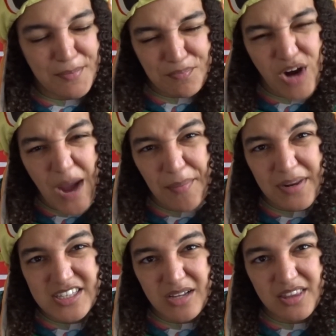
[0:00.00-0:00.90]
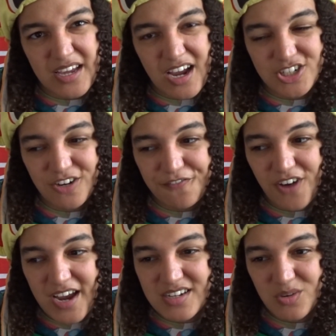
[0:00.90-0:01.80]
but probably something I should
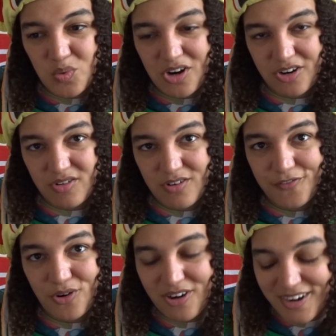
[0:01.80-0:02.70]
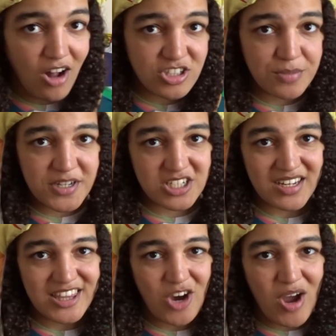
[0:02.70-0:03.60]
find a workaround for.
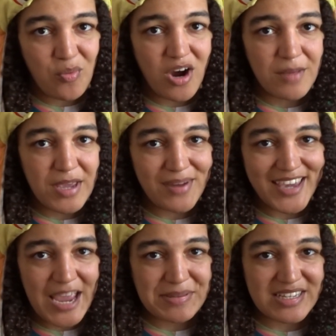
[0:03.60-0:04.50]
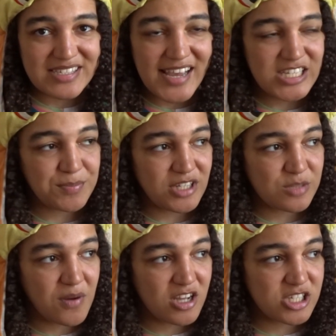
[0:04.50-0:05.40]
Ultimately, though, I want to make my game as accessible
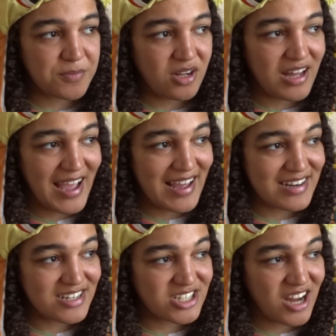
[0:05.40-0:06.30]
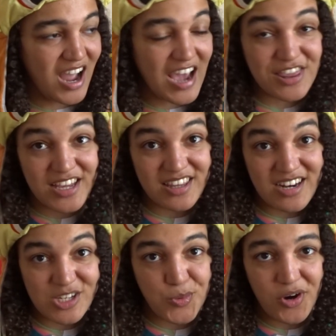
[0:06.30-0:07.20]
as possible, and I think
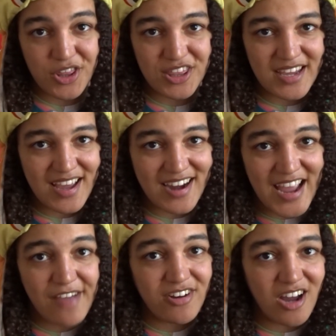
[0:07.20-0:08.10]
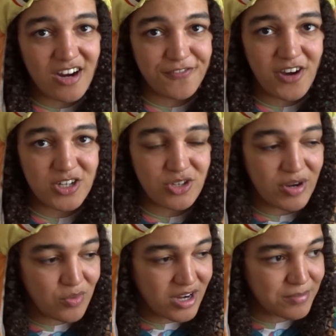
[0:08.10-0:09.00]
that it's worth it, and I have a lot of fun
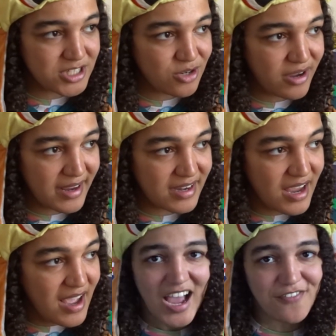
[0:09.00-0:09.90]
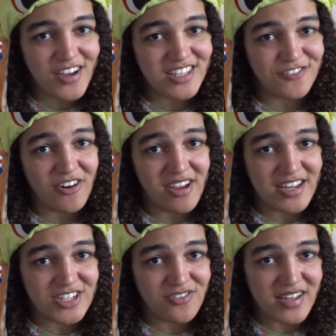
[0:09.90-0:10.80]
doing what I'm doing. I find this very
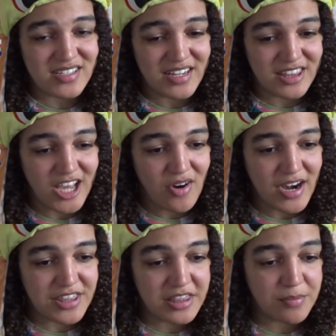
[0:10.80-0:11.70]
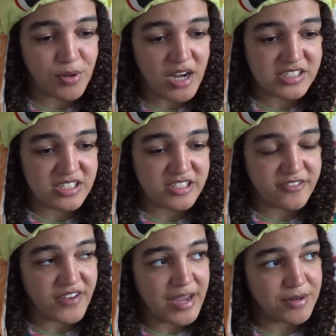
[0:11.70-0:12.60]
interesting, though, and I think the
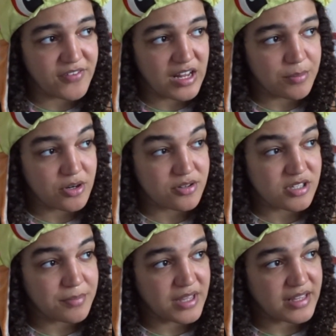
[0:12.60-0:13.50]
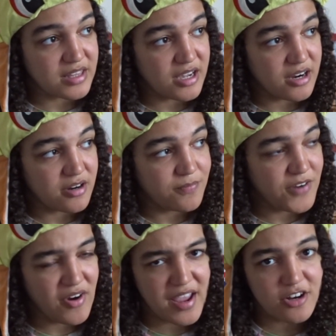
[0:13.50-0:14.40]
processes of game development are something that are
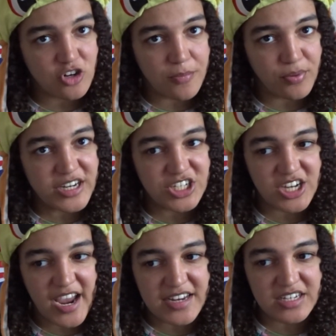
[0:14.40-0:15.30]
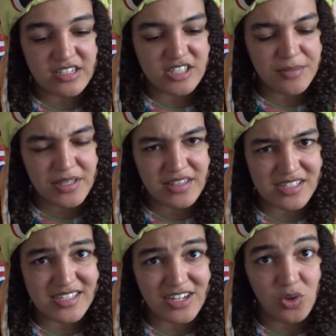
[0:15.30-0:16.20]
very underappreciated, and something
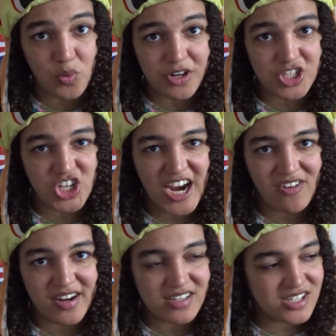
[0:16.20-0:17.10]
that's still worth sharing,